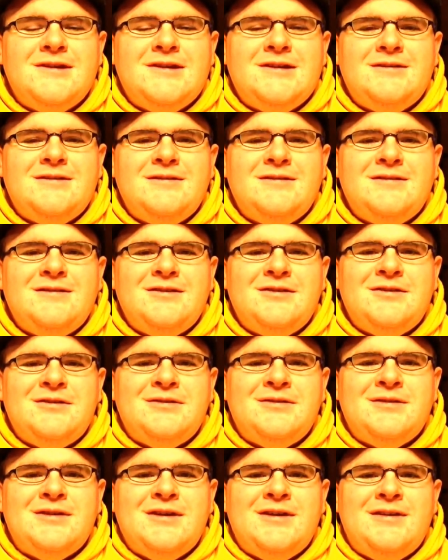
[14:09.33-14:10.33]

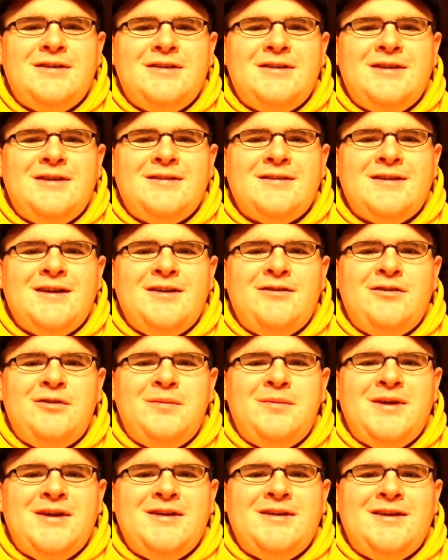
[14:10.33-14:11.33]
so that's kind of a
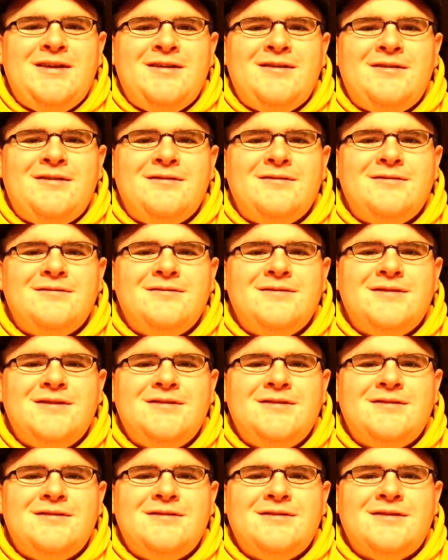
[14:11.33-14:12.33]
big deal.
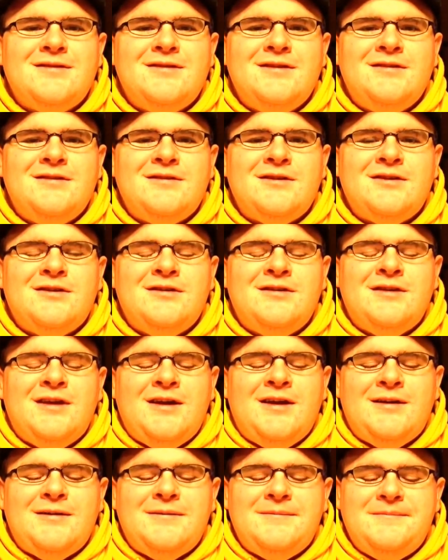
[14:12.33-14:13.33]
It's a good
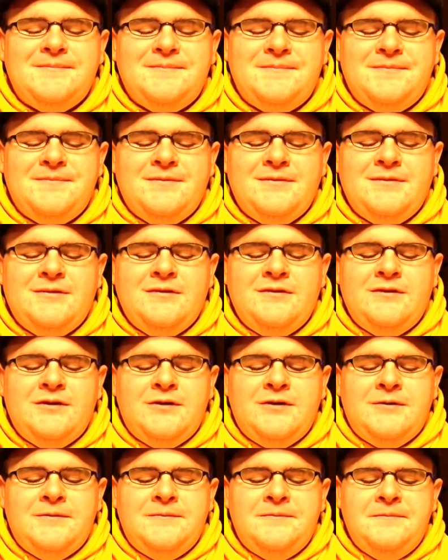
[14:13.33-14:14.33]
thing.
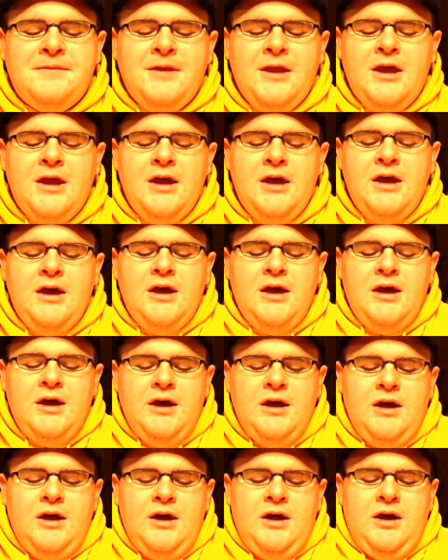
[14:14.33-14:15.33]
So,
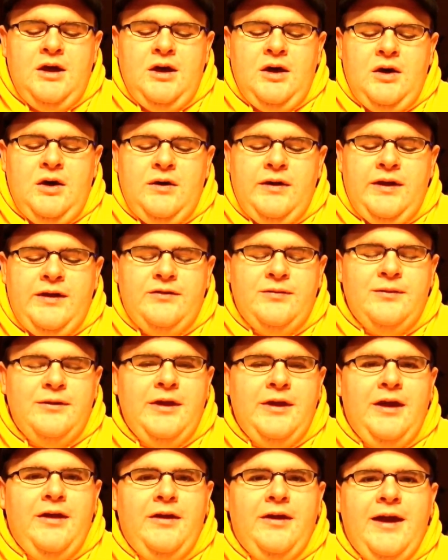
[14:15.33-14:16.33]
well, that's
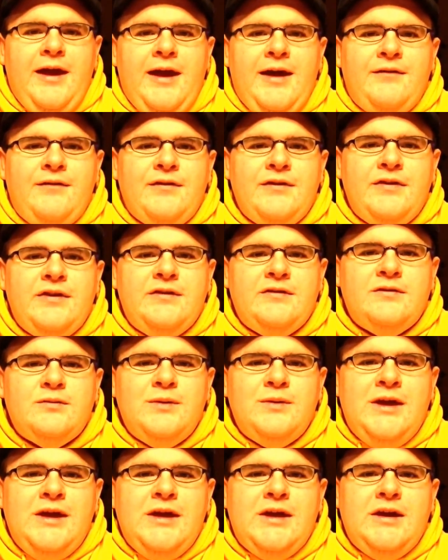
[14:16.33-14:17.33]
really all I have for this
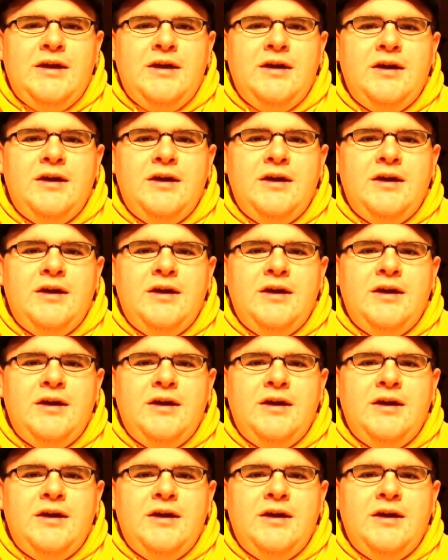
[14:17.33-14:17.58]
week.